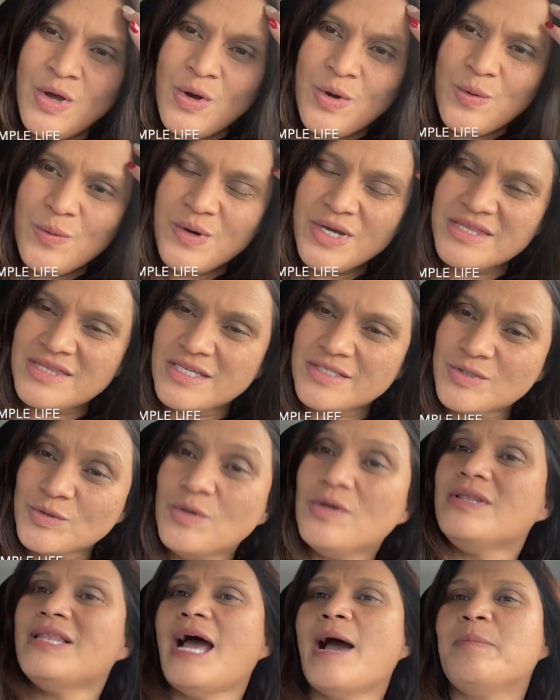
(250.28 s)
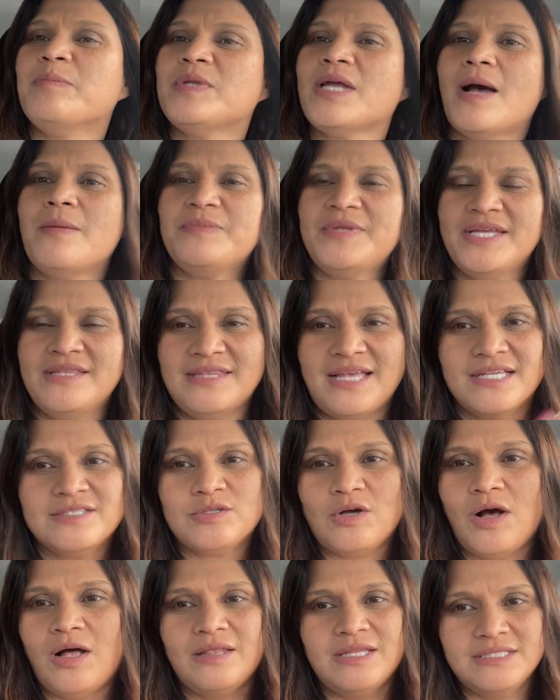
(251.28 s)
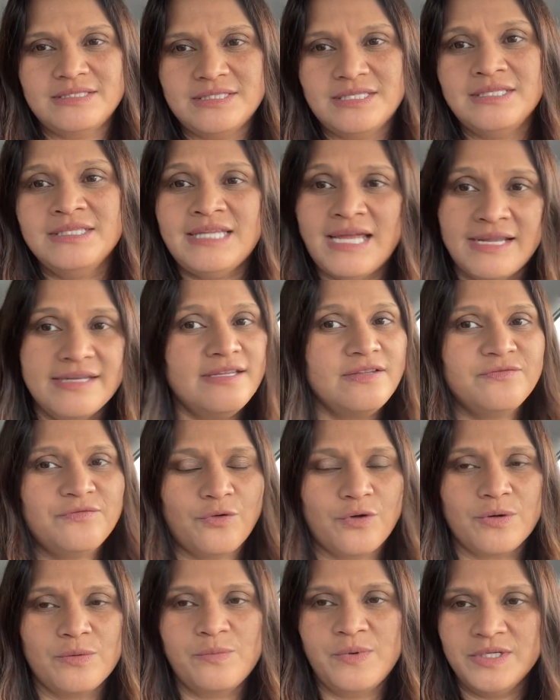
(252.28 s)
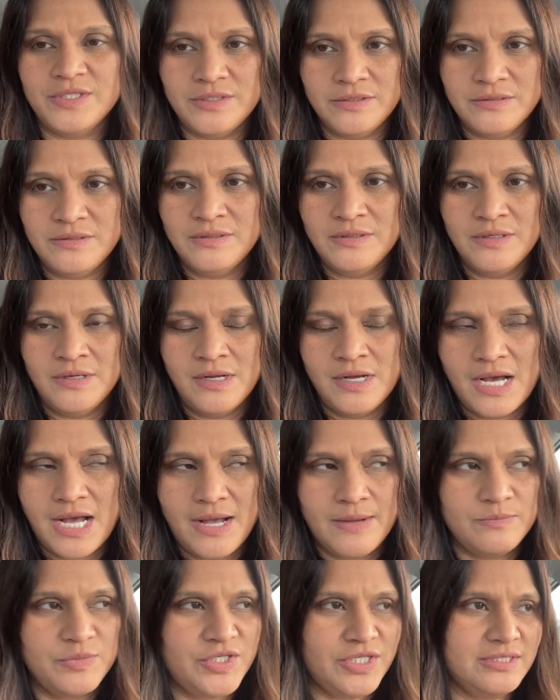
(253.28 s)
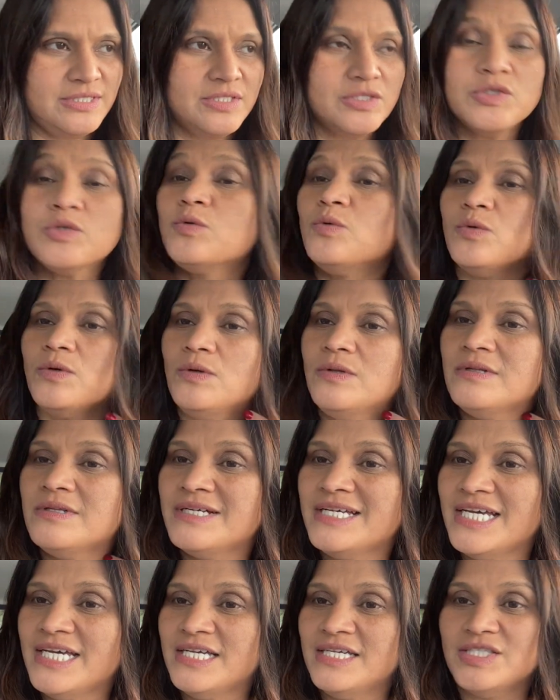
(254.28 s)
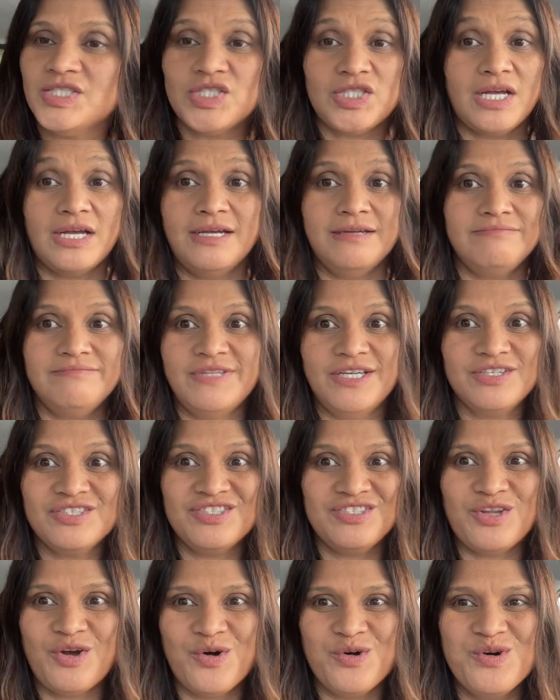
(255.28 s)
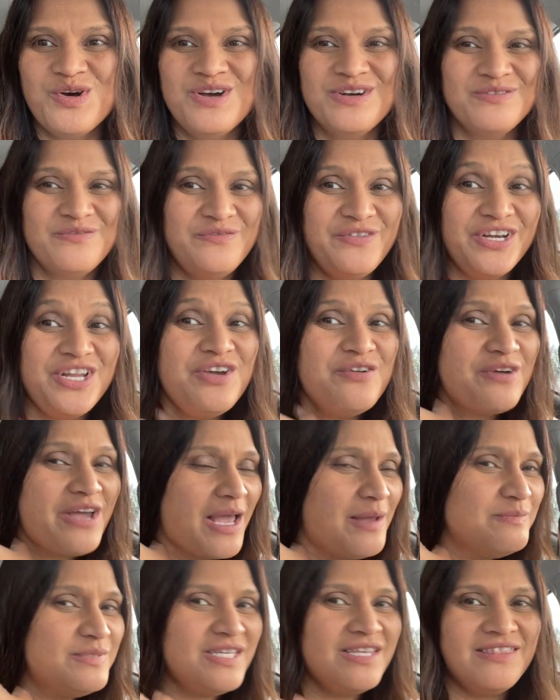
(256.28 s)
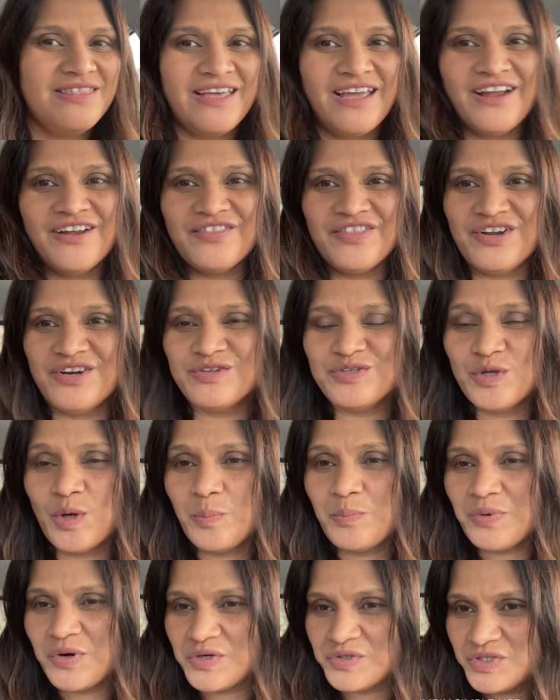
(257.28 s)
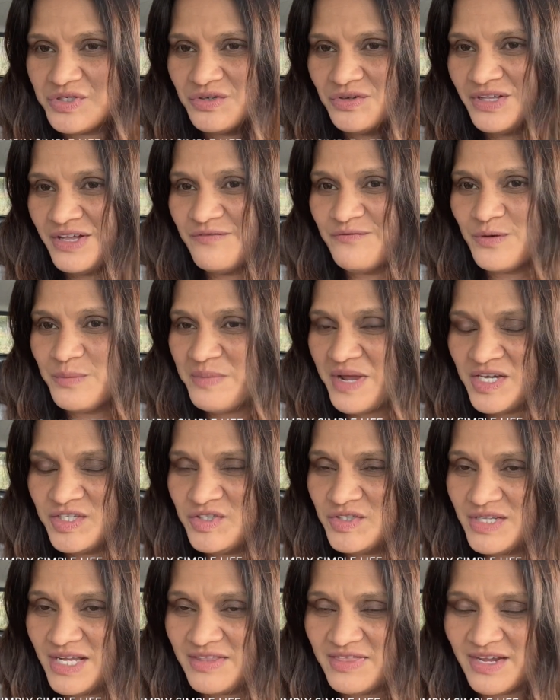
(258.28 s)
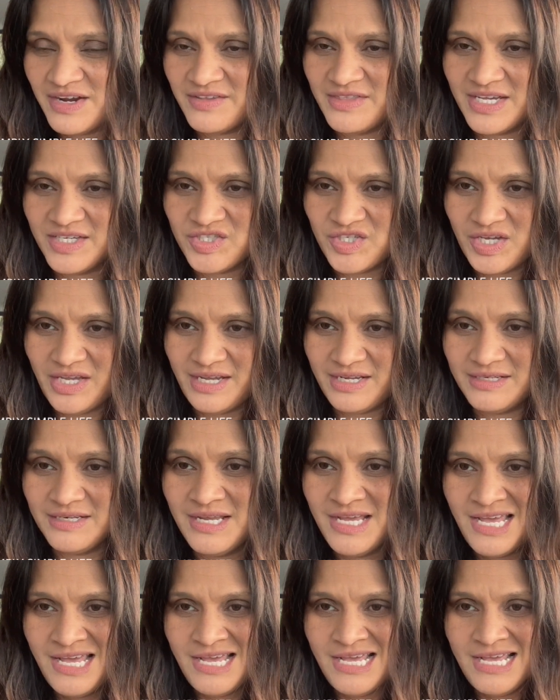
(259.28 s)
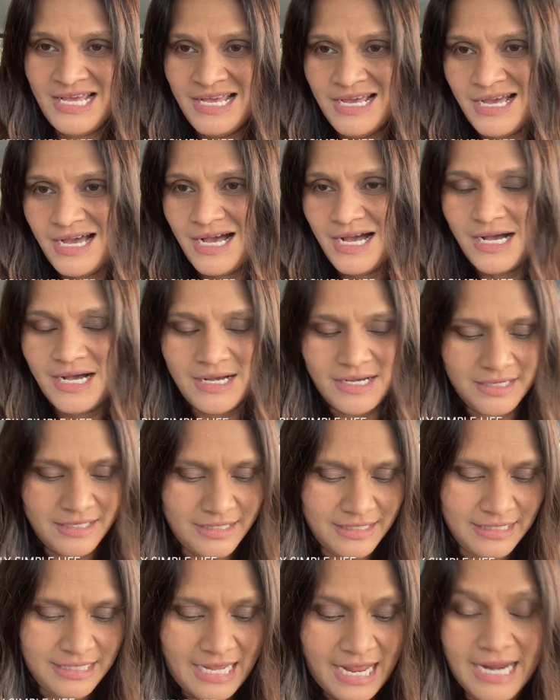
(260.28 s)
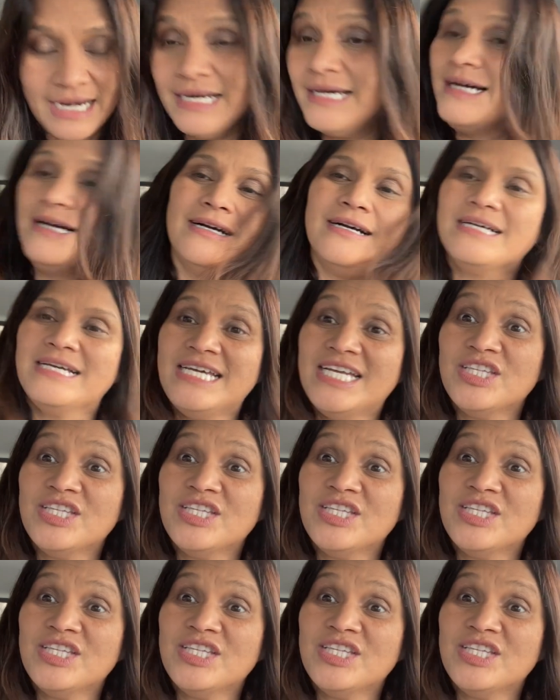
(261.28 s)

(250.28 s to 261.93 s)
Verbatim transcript: with the school laptop, then that's all it's intended for when um, she's in school, is that there's no video games in there. There's no personal information in there that she can uh, kind of get